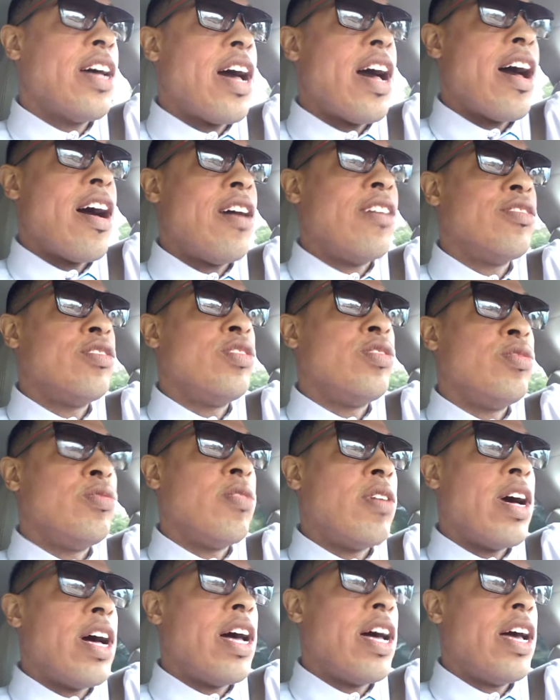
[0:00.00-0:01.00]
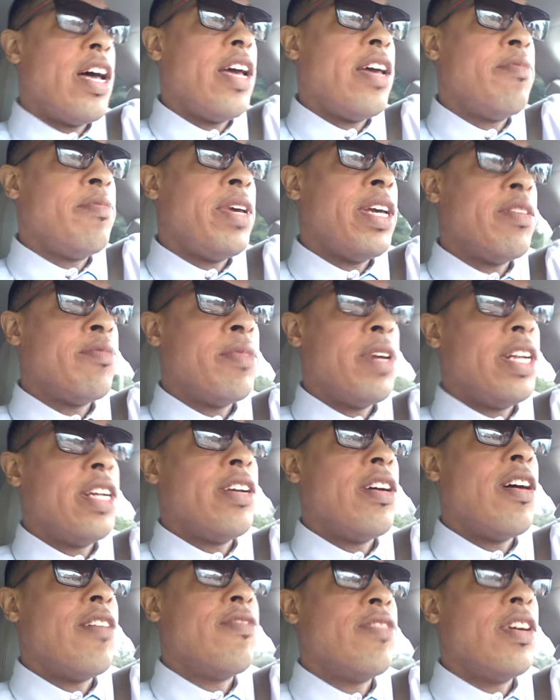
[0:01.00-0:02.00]
how do I make
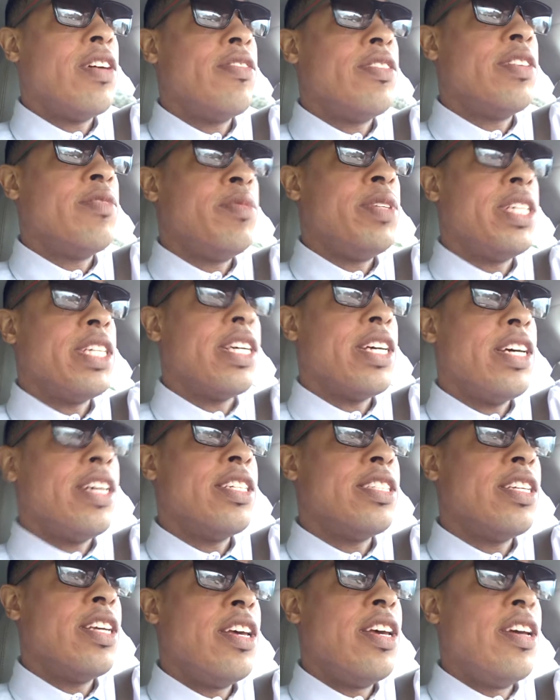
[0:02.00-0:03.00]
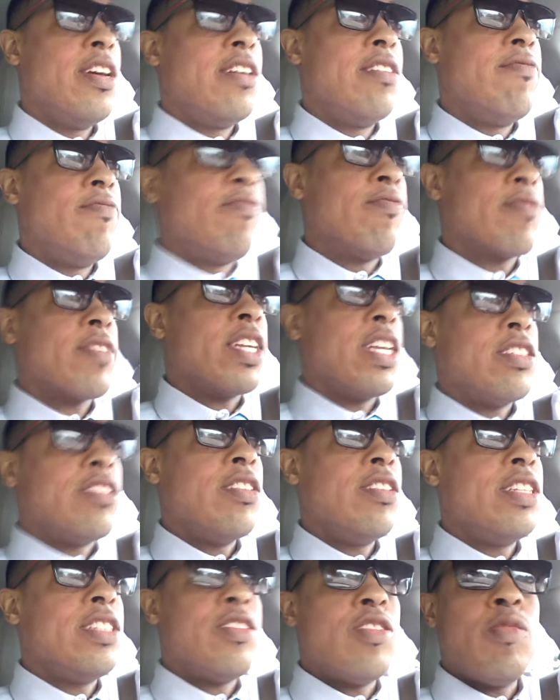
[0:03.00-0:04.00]
money off of it? Because there's
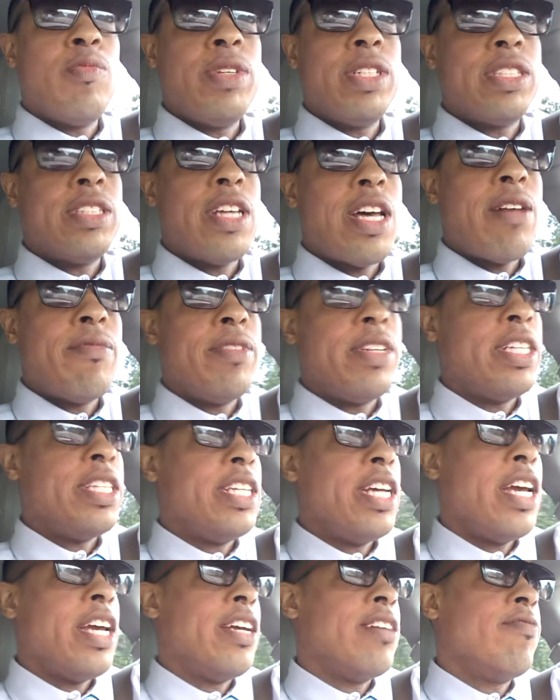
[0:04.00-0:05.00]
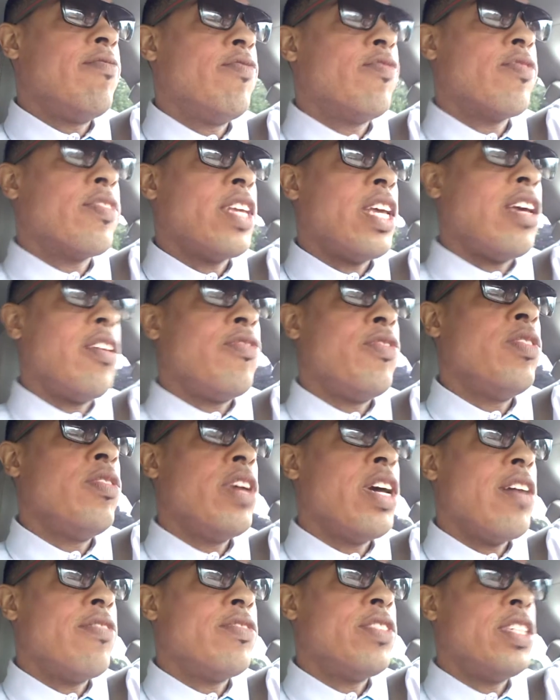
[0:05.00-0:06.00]
only so much time in a day. If
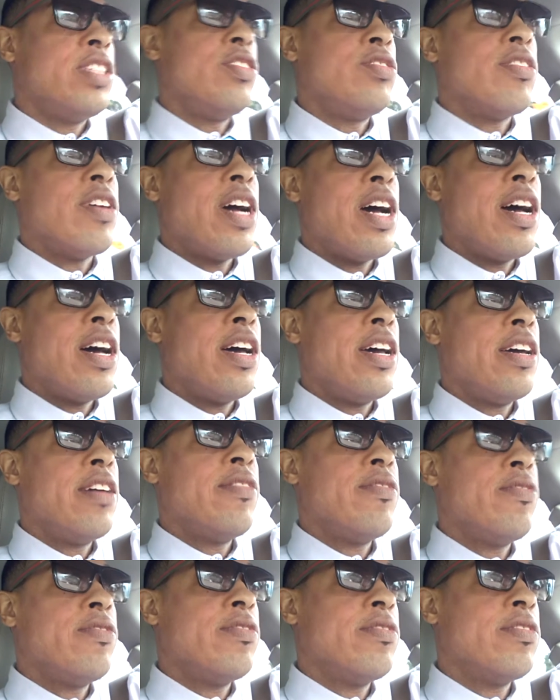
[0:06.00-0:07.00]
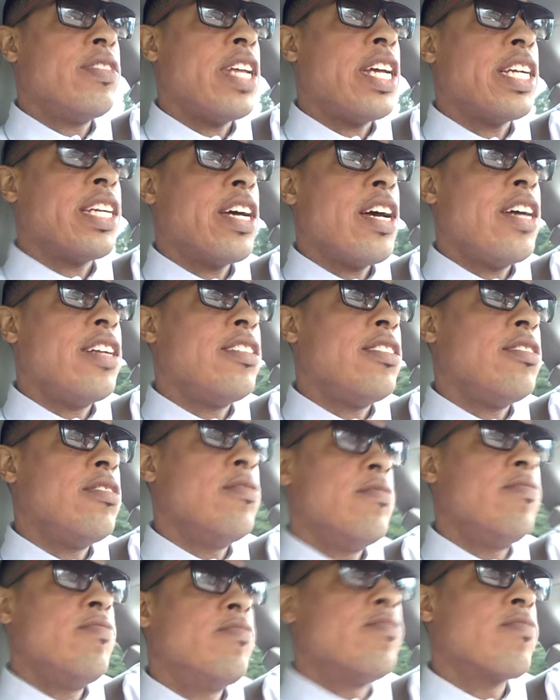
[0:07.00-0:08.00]
you have to drive like I do,
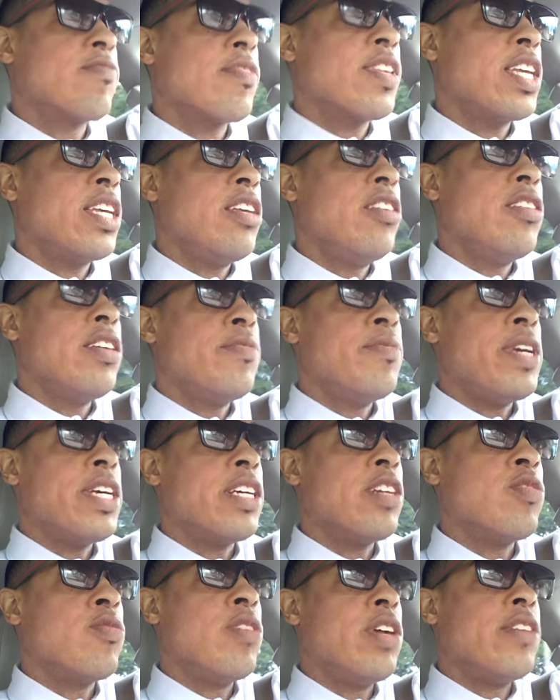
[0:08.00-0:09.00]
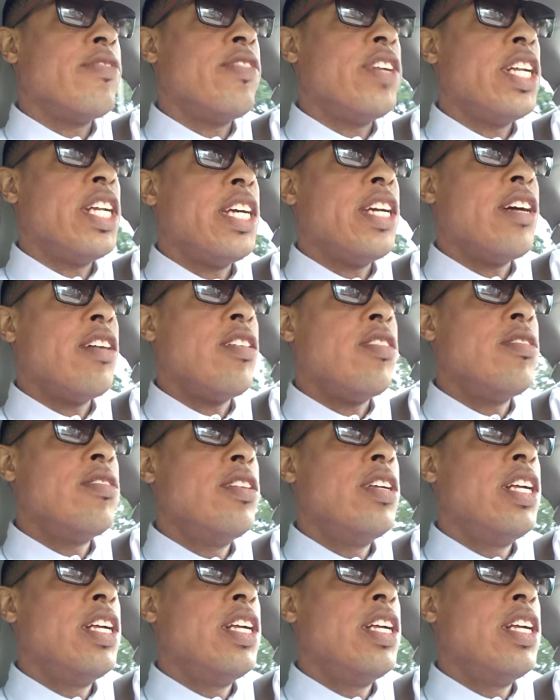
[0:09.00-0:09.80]
you can make a quick video